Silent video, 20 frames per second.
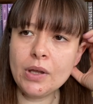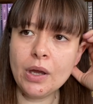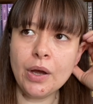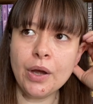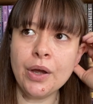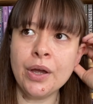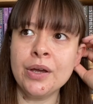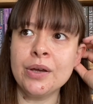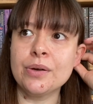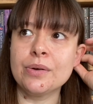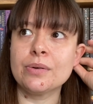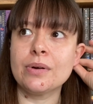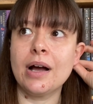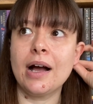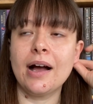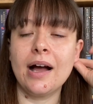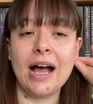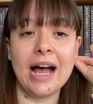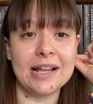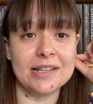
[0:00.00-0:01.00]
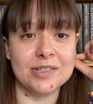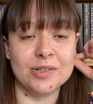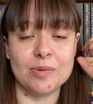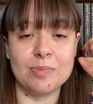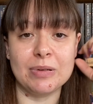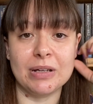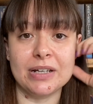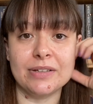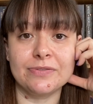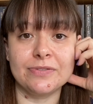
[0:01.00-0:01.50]
who had to
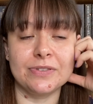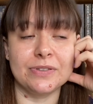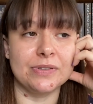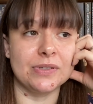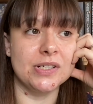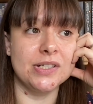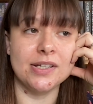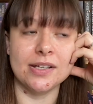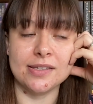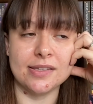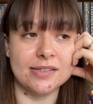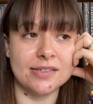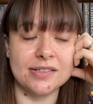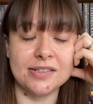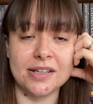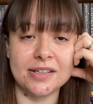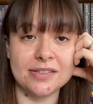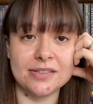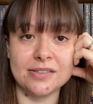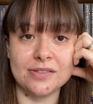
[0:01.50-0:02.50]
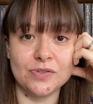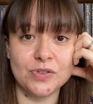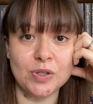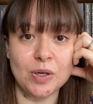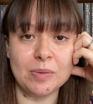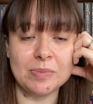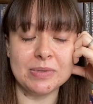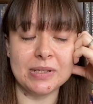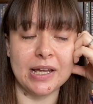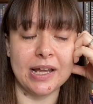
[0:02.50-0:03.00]
apply for dozens and dozens of
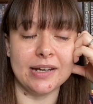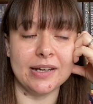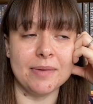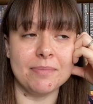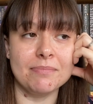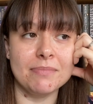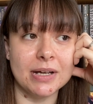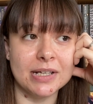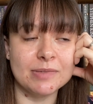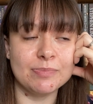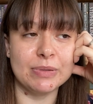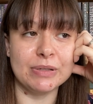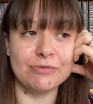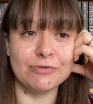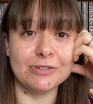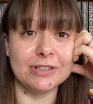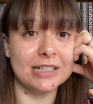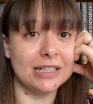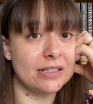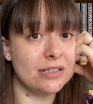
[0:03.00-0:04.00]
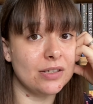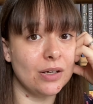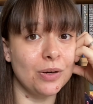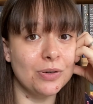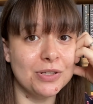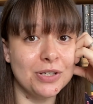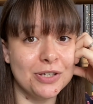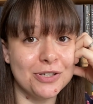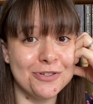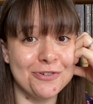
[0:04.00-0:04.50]
jobs, and it must be really soul
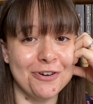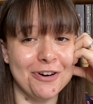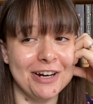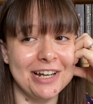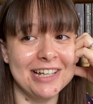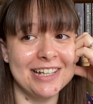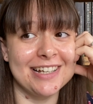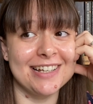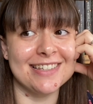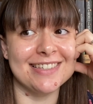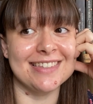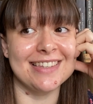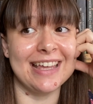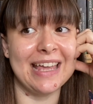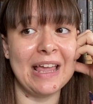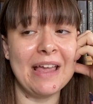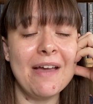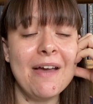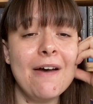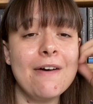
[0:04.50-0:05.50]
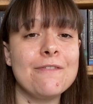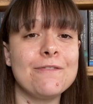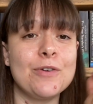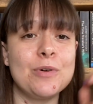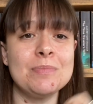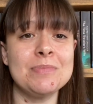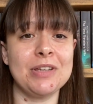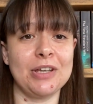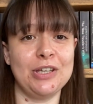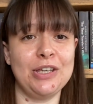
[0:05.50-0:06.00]
destroying because the
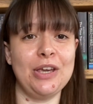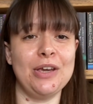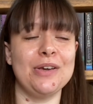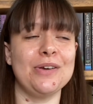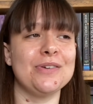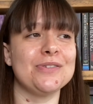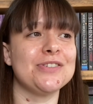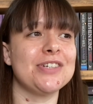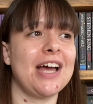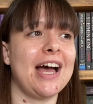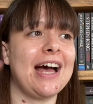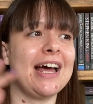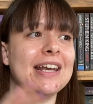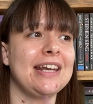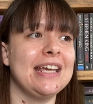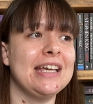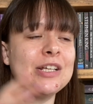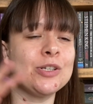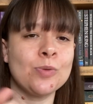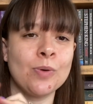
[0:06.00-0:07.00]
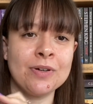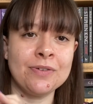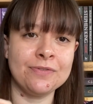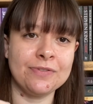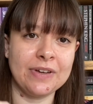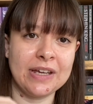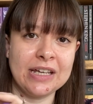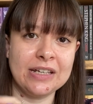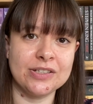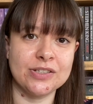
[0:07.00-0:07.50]
forms are huge and each one
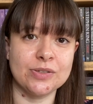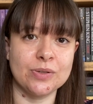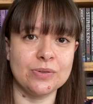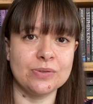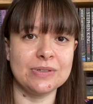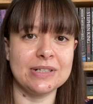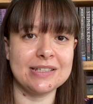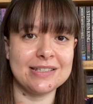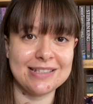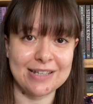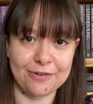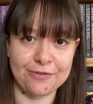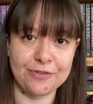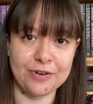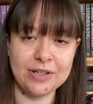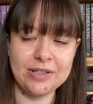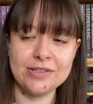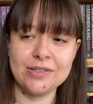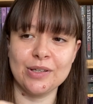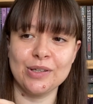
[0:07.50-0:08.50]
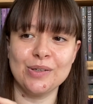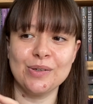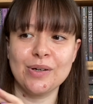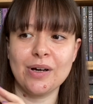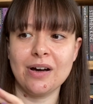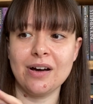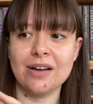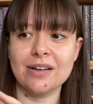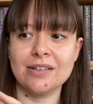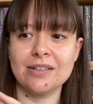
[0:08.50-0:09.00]
for each school is different. So you
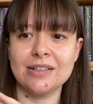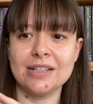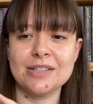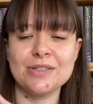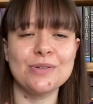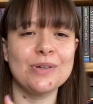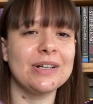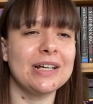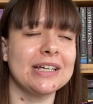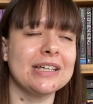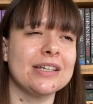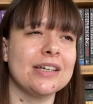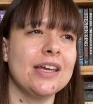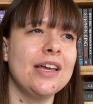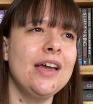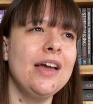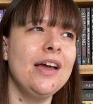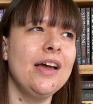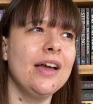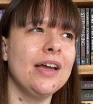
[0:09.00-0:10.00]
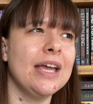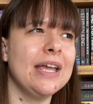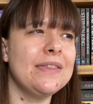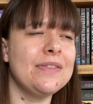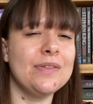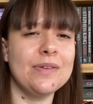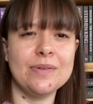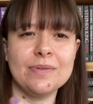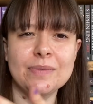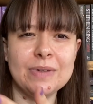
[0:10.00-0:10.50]
can't, it's not like
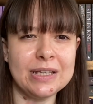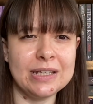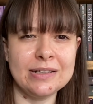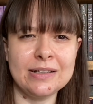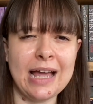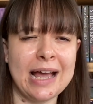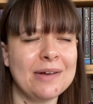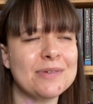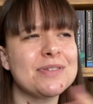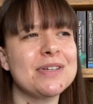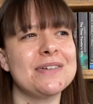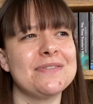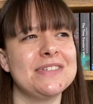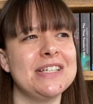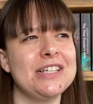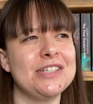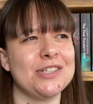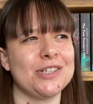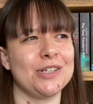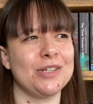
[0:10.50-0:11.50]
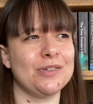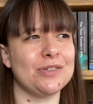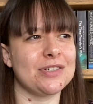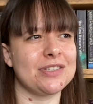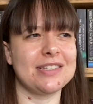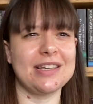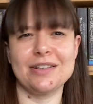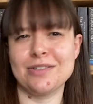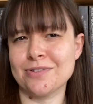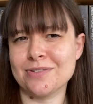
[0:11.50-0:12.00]
in outside of teaching you
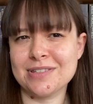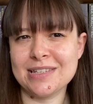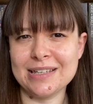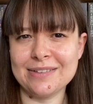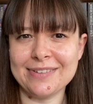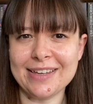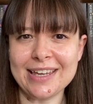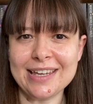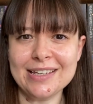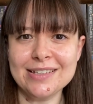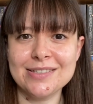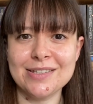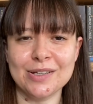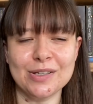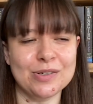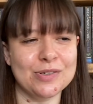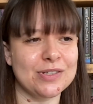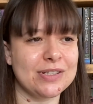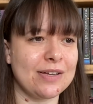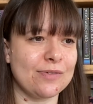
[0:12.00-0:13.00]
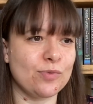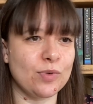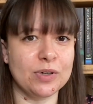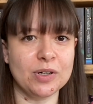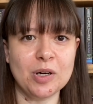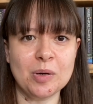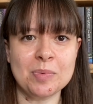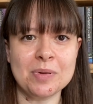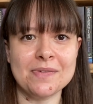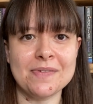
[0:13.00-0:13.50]
just send your CV, so you just have one
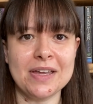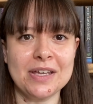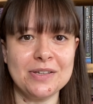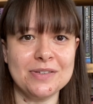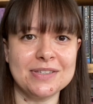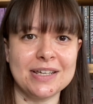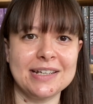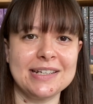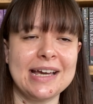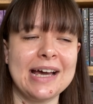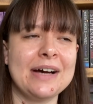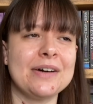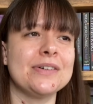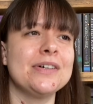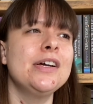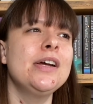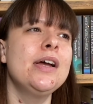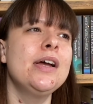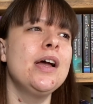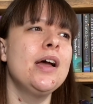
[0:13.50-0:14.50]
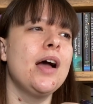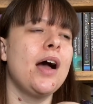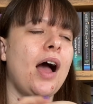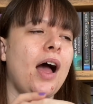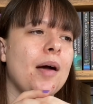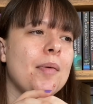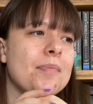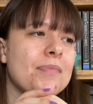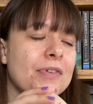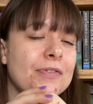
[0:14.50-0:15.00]
copy of it and you send it out.
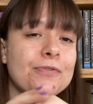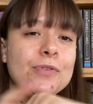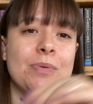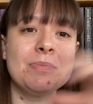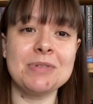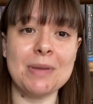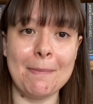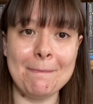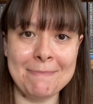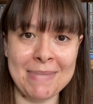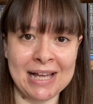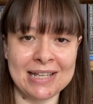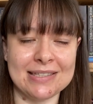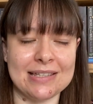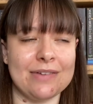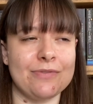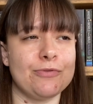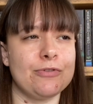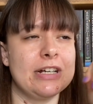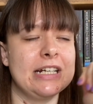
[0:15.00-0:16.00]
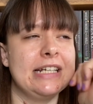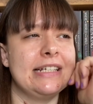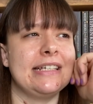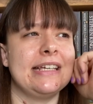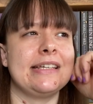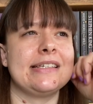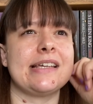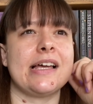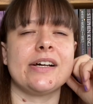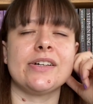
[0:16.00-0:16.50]
The forms are massive, really
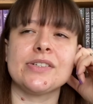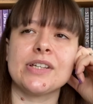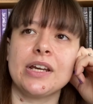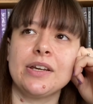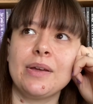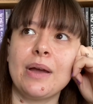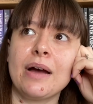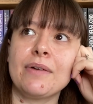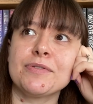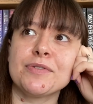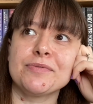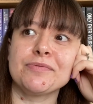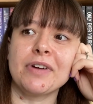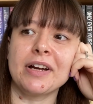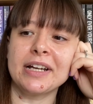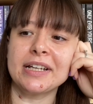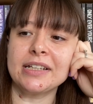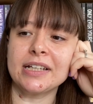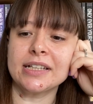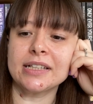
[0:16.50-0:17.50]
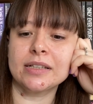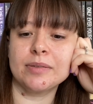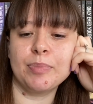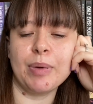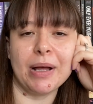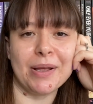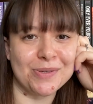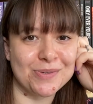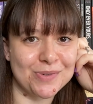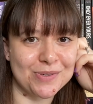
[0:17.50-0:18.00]
detailed, and you have to write like
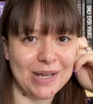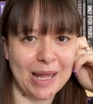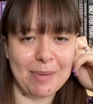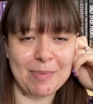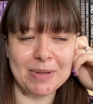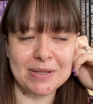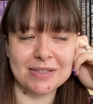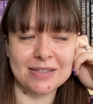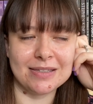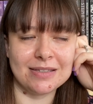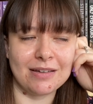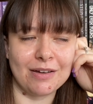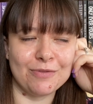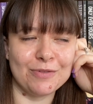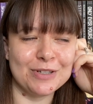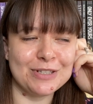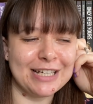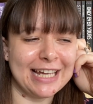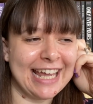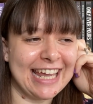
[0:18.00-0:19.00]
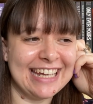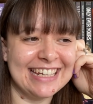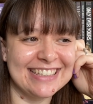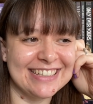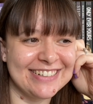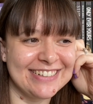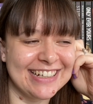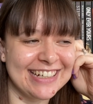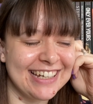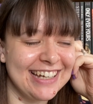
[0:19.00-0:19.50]
personal statements and stuff, which I hate
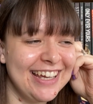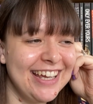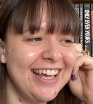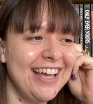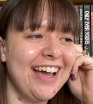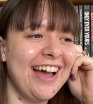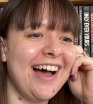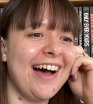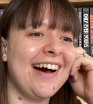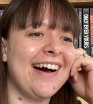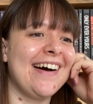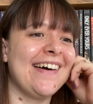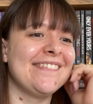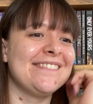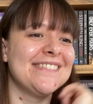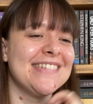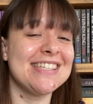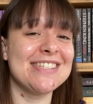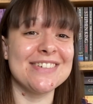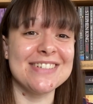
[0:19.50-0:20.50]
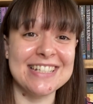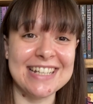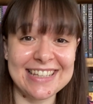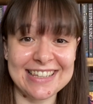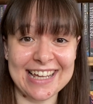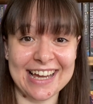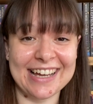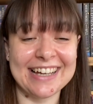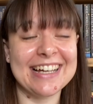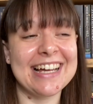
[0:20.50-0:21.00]
doing. So I did
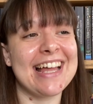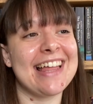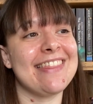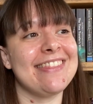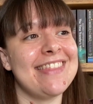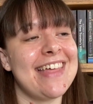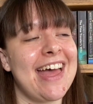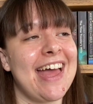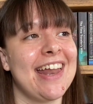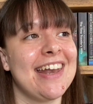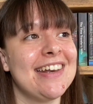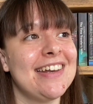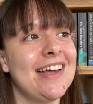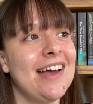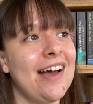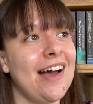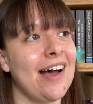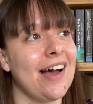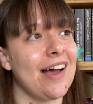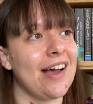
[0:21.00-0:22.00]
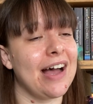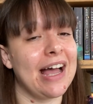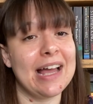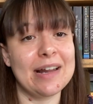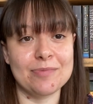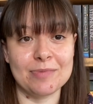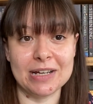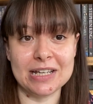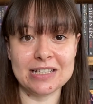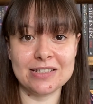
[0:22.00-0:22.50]
that, and then I
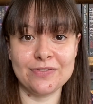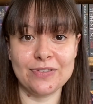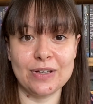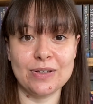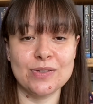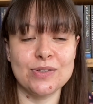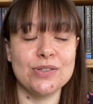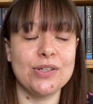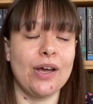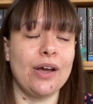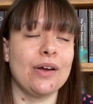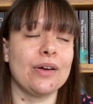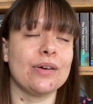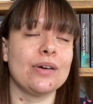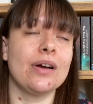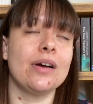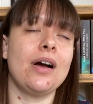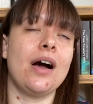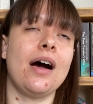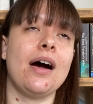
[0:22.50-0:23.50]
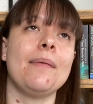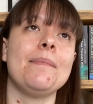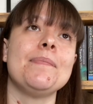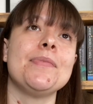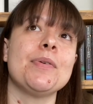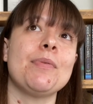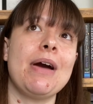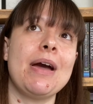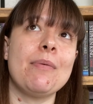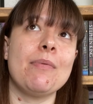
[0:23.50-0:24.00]
had my interview. So
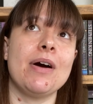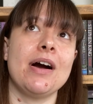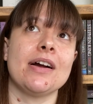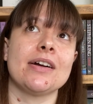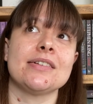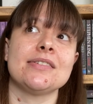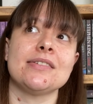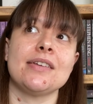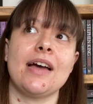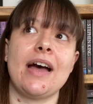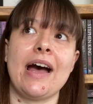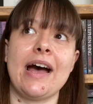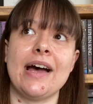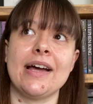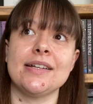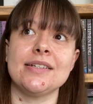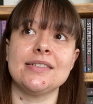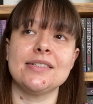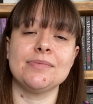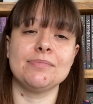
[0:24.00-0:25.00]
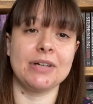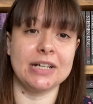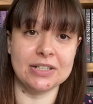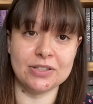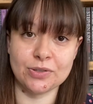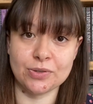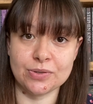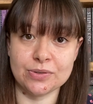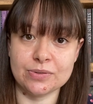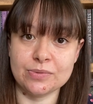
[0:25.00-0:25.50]
the way it worked at my
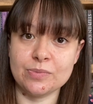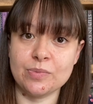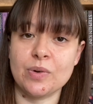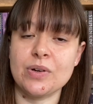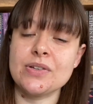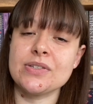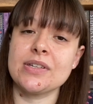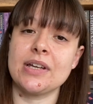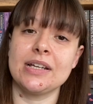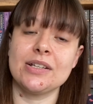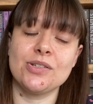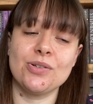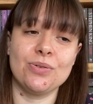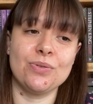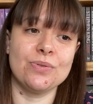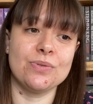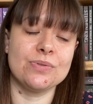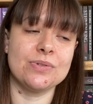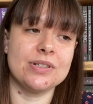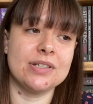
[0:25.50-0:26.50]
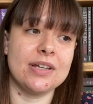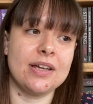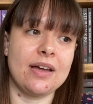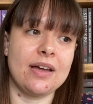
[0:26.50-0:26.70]
school was I taught